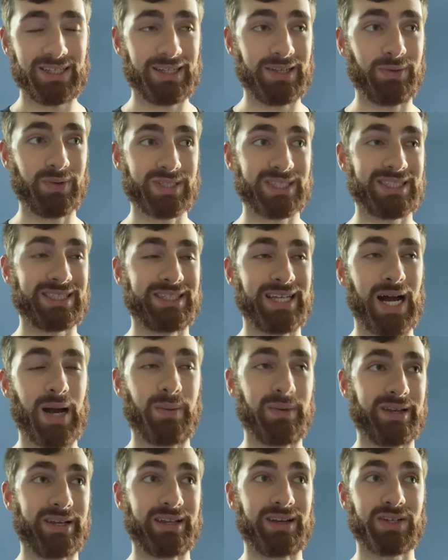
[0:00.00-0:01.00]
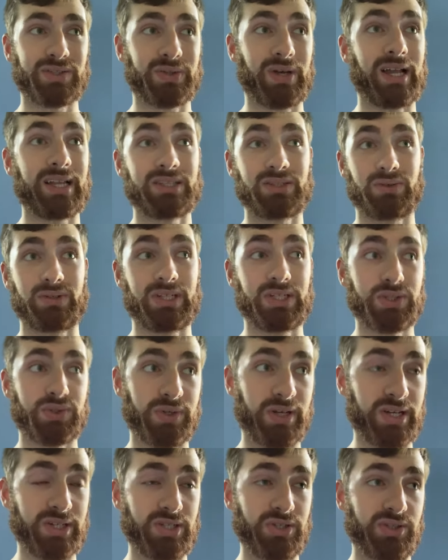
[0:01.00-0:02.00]
dominant, and he also had his own
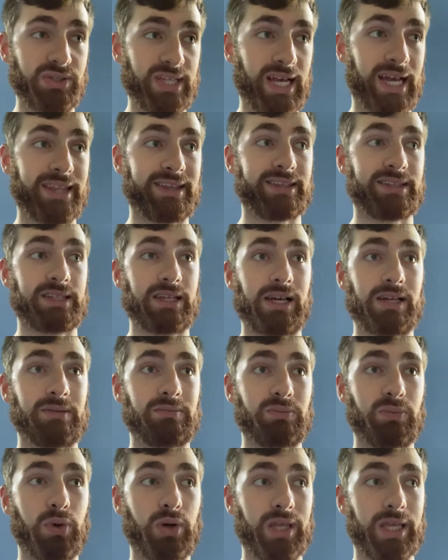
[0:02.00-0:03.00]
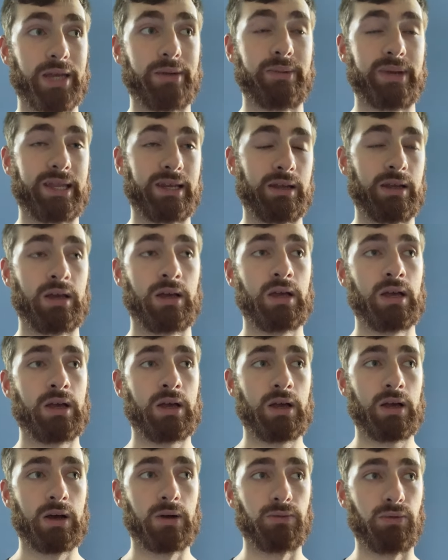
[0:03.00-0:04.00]
injury issues. I think that putting him in
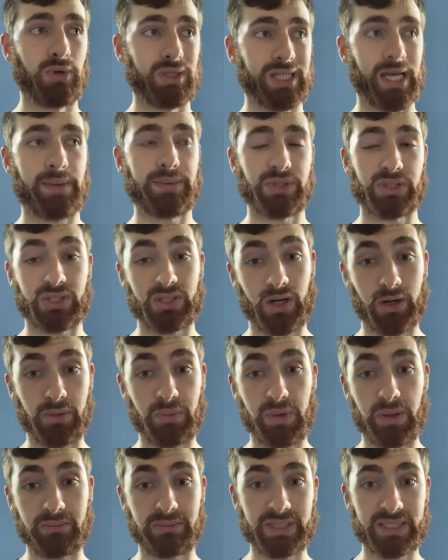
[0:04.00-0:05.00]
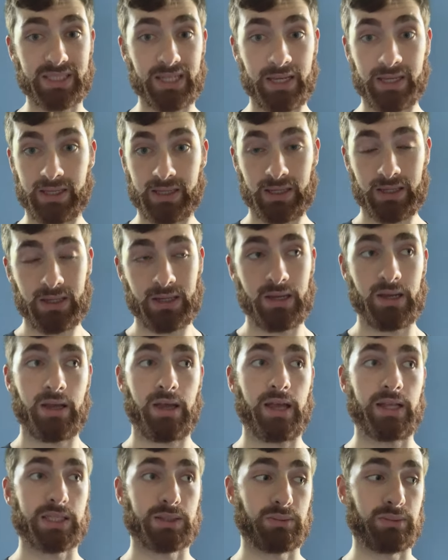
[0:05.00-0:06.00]
full-time as a starter would be a mistake.
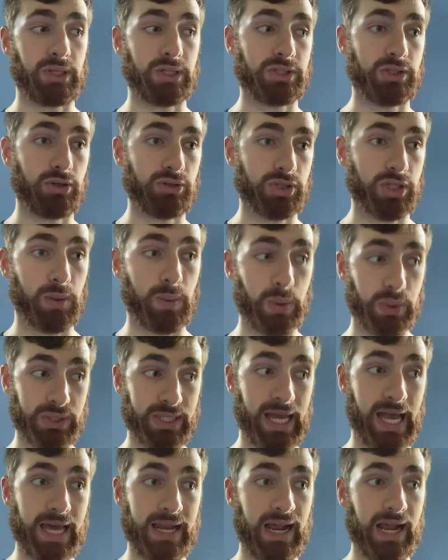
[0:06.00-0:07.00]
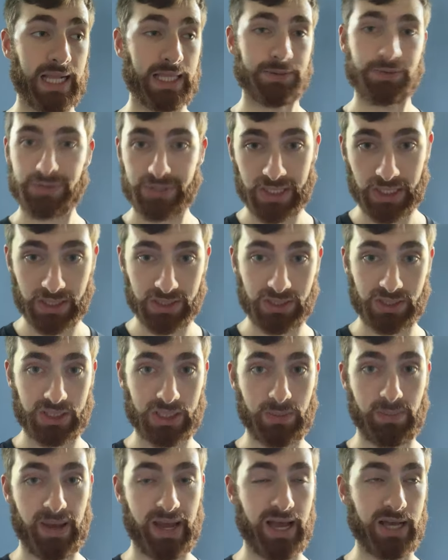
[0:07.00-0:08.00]
And someone like Joe Schobert, who's had high-level seasons in
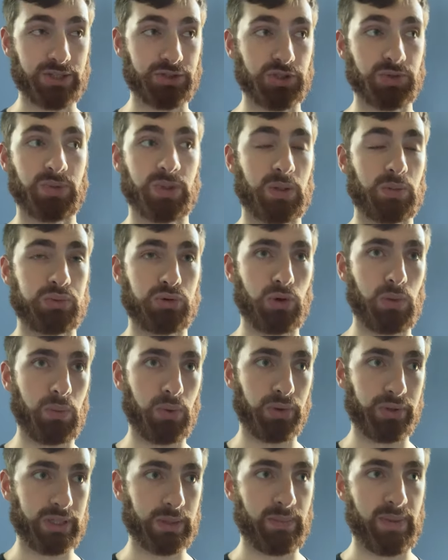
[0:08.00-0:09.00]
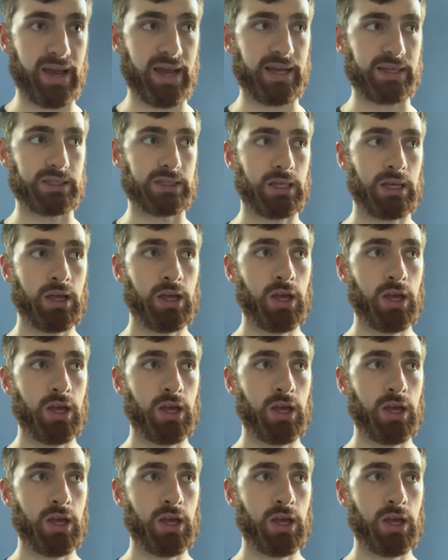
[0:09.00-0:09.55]
the past, who's been a Pro Bowler in the past,